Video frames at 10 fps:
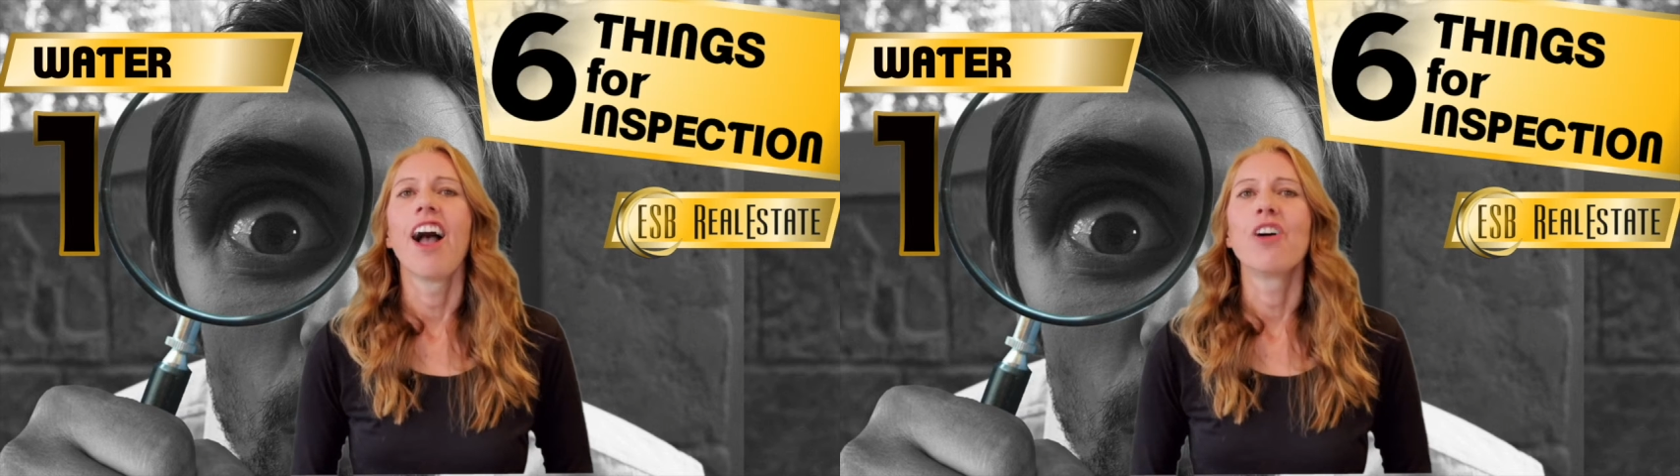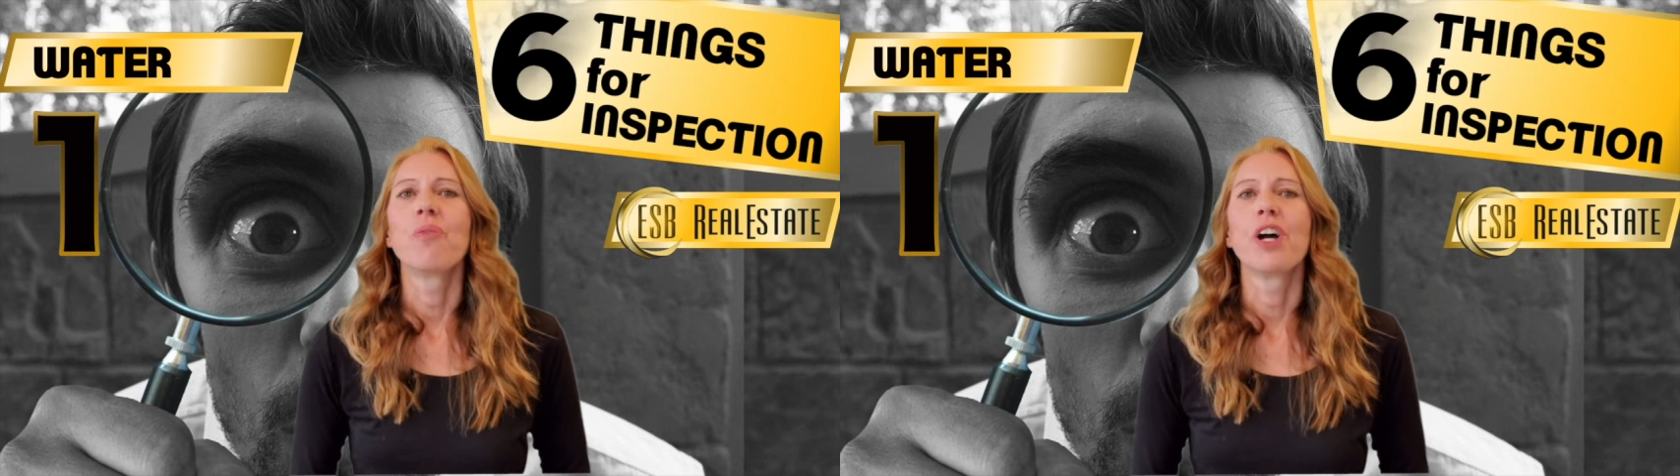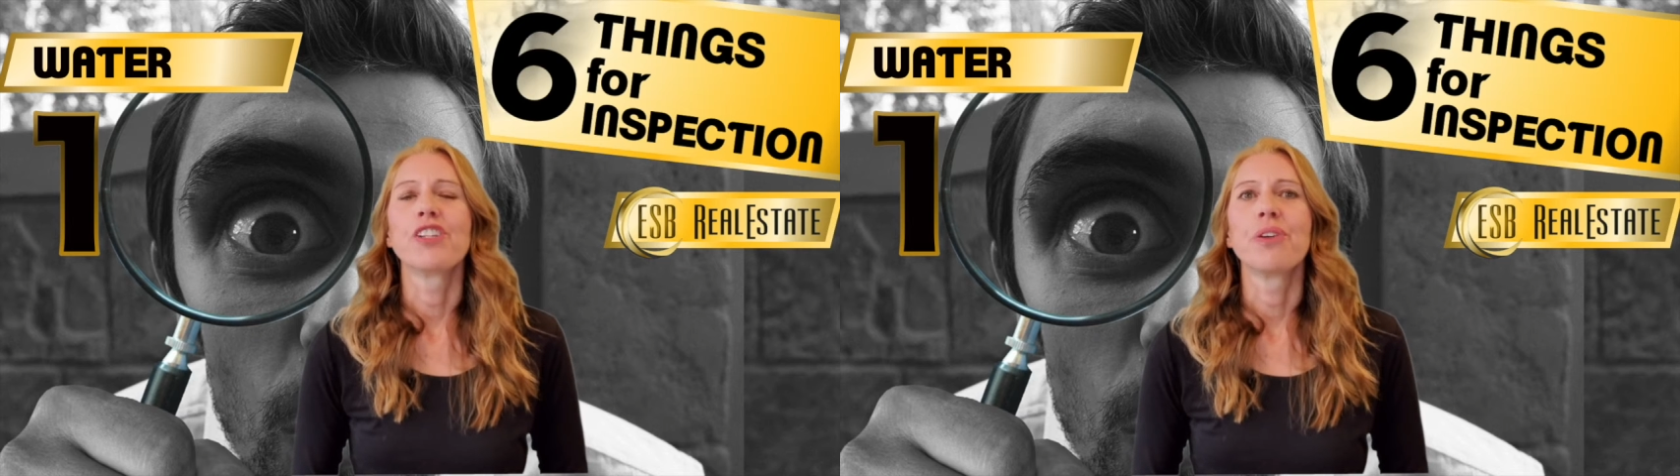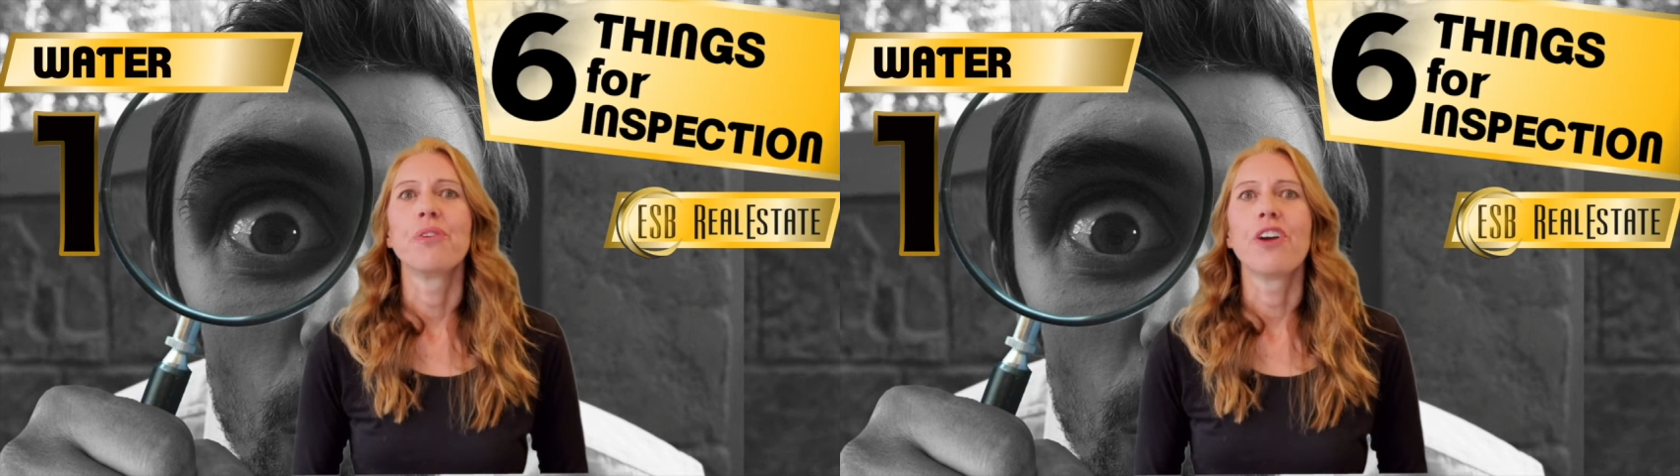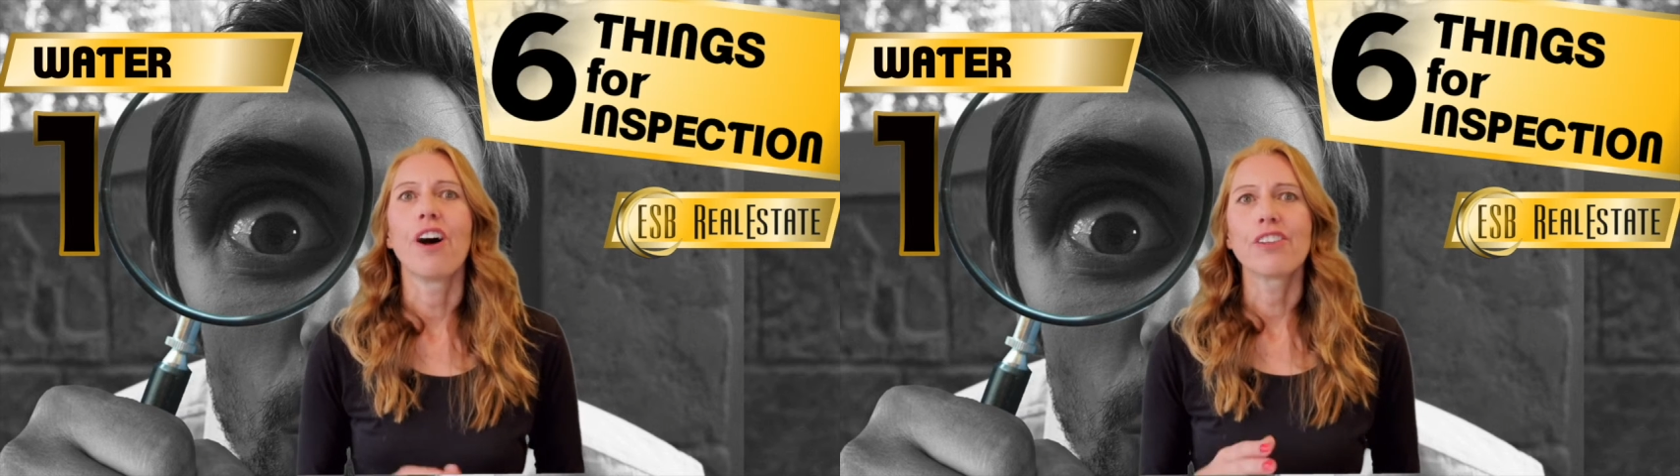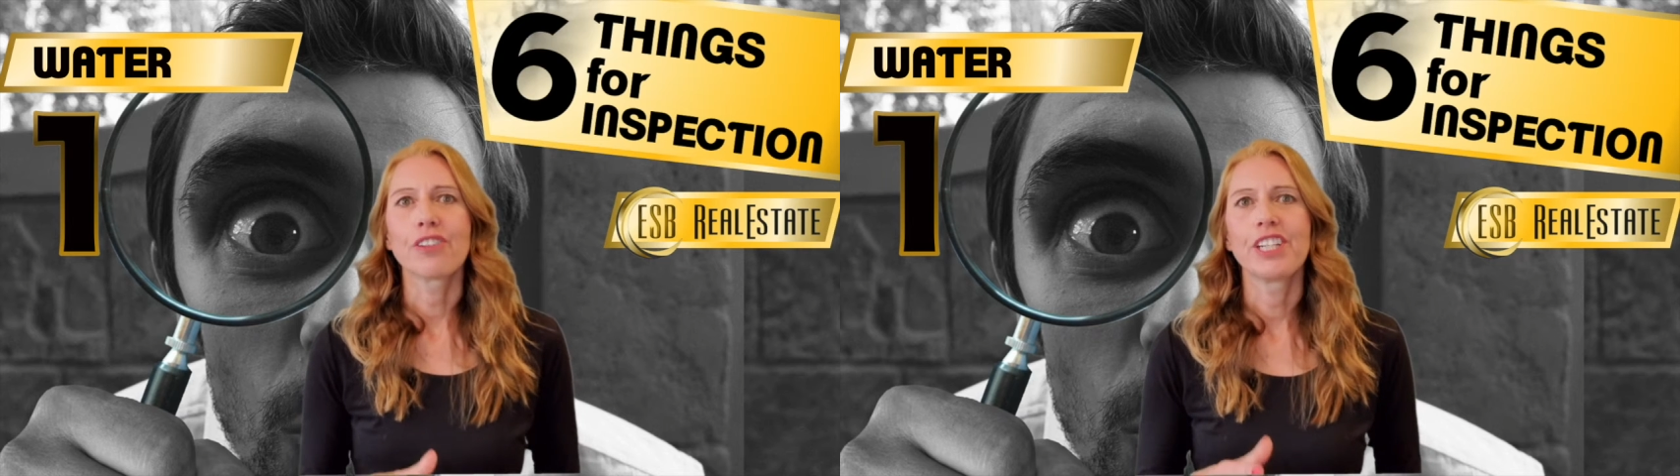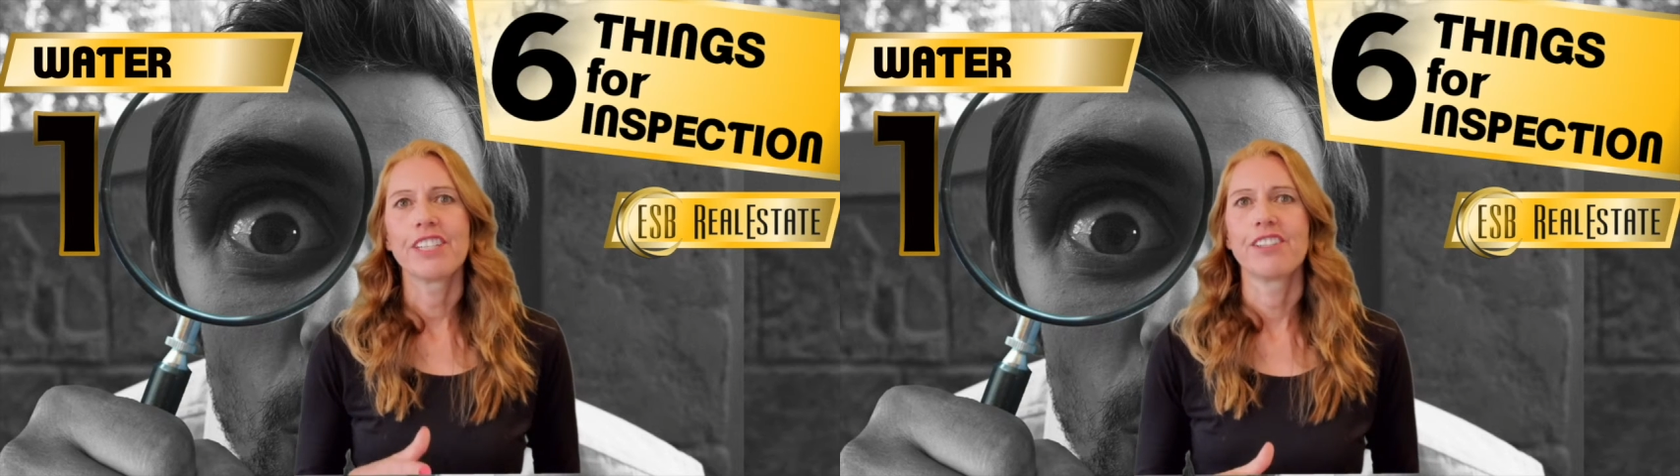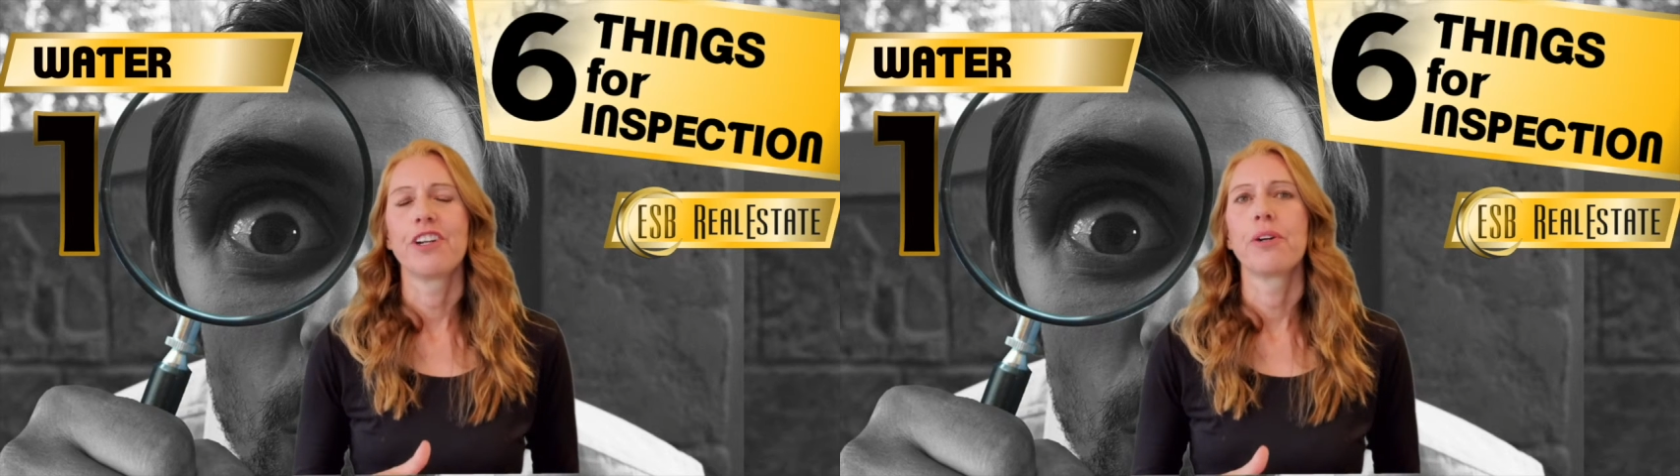What you also need
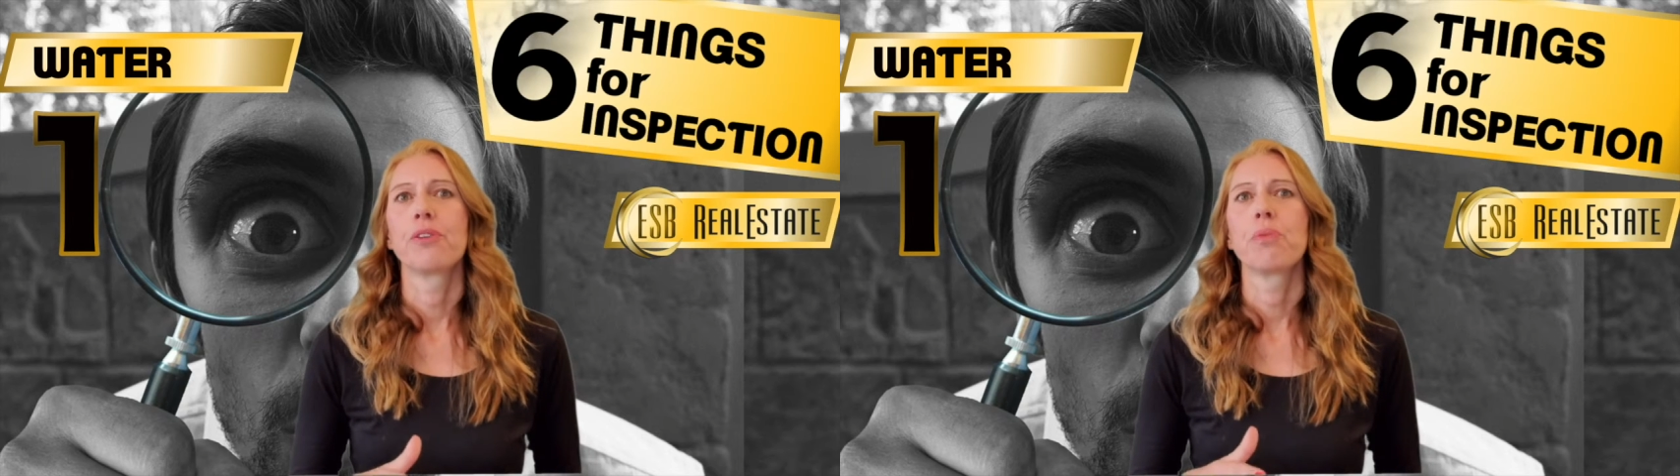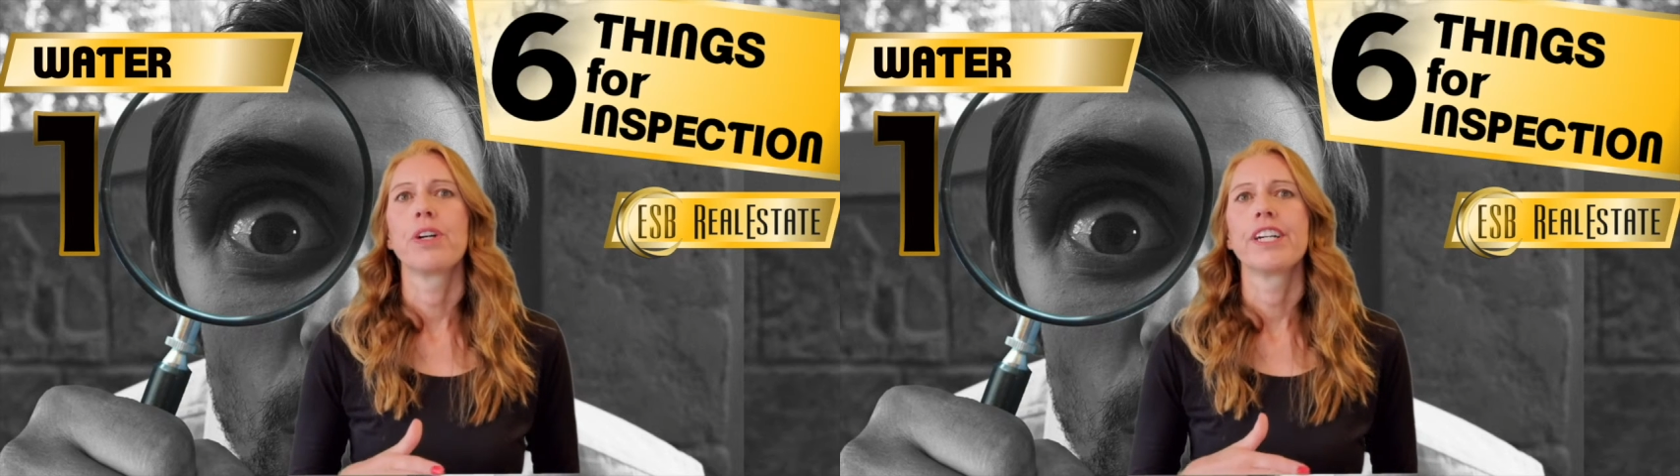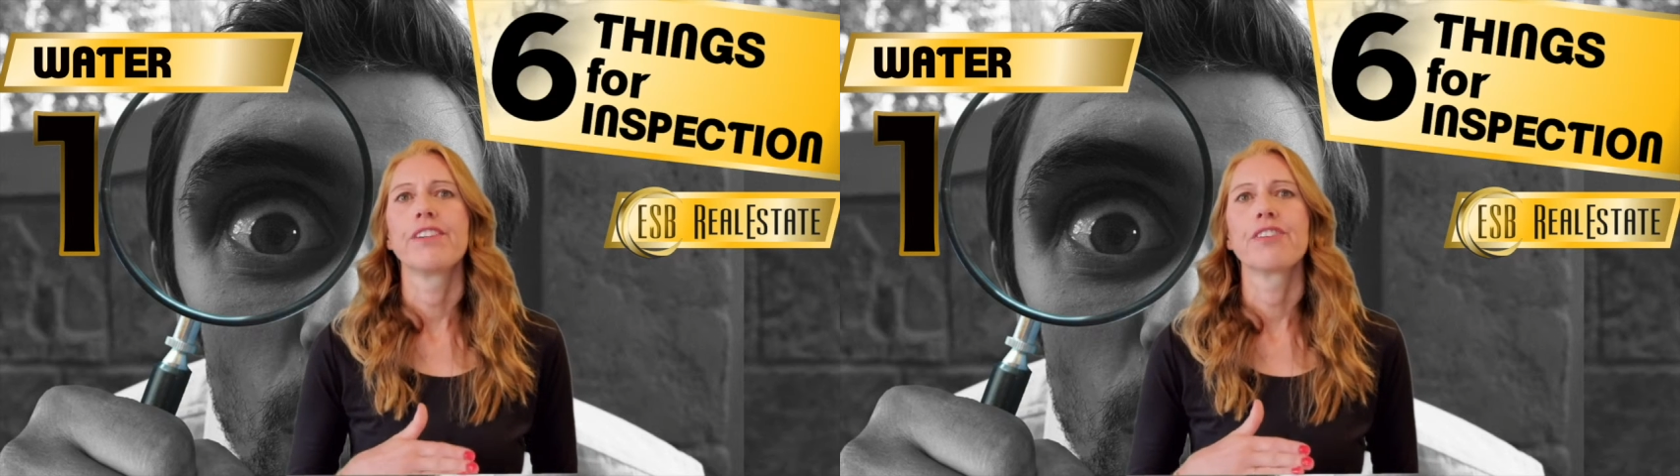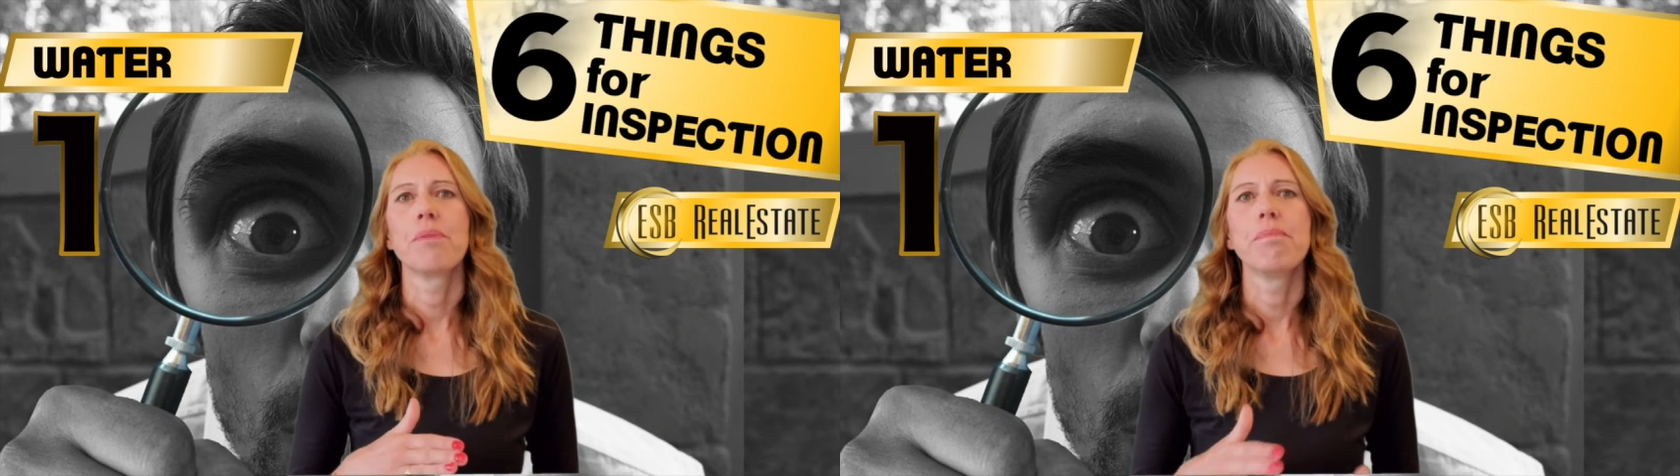to know is where is the